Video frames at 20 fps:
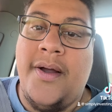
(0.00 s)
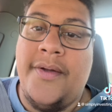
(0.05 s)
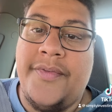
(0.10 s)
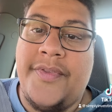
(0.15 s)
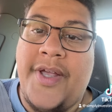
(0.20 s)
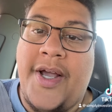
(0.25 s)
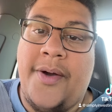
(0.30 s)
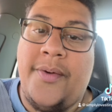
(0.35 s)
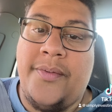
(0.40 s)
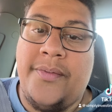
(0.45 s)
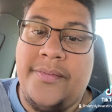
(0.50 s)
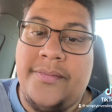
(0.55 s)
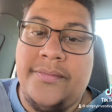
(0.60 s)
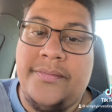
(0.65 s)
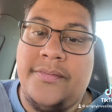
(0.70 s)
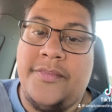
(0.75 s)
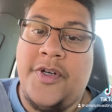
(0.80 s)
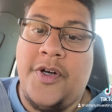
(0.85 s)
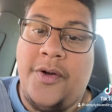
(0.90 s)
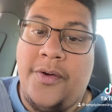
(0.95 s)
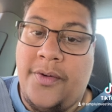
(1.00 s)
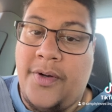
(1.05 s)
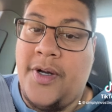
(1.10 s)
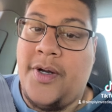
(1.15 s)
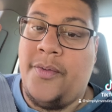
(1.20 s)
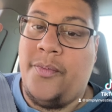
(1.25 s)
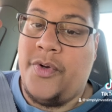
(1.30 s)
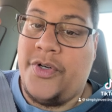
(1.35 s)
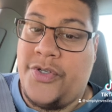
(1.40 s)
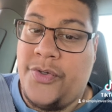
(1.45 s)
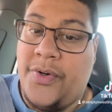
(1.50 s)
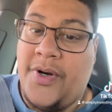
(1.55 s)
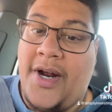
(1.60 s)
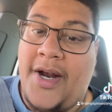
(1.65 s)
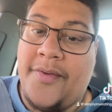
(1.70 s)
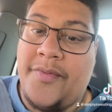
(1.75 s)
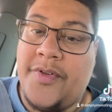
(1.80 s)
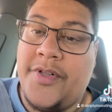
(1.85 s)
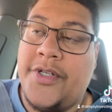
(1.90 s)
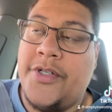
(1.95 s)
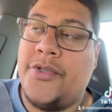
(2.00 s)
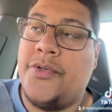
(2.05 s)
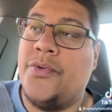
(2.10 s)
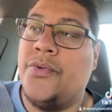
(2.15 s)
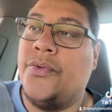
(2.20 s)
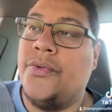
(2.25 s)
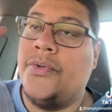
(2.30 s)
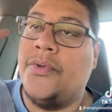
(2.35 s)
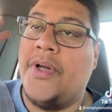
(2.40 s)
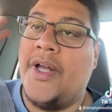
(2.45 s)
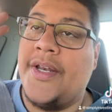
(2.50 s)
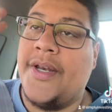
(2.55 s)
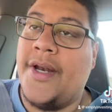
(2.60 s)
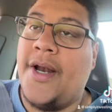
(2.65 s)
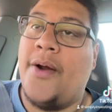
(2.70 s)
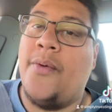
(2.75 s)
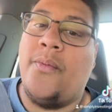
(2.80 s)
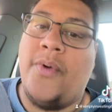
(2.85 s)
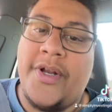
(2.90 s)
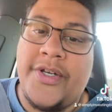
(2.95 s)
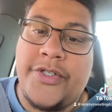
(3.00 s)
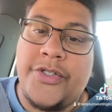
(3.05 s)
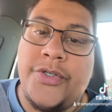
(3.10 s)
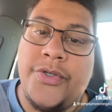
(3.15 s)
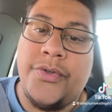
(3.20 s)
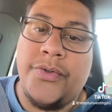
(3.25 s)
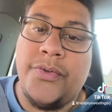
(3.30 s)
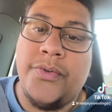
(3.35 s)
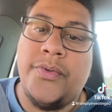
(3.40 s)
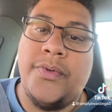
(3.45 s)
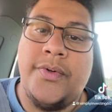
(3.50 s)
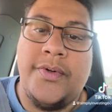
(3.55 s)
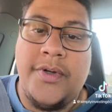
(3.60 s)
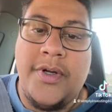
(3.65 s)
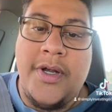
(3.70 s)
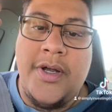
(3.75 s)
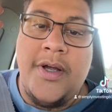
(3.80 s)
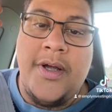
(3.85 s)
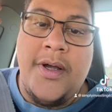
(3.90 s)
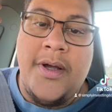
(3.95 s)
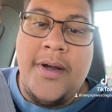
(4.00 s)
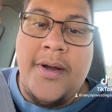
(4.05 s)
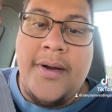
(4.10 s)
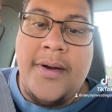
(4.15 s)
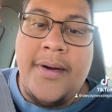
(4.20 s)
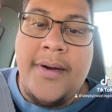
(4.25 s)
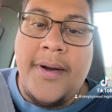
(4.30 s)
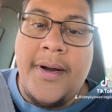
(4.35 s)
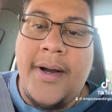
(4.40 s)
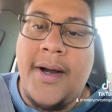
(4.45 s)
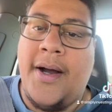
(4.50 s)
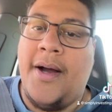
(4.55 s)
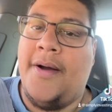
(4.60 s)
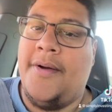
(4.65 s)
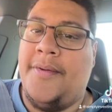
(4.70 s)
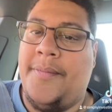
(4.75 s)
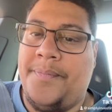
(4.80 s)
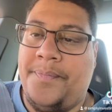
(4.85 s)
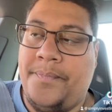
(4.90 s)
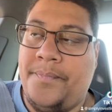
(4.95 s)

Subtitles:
that, you know, I went to an Ivy League school, and then I went to, my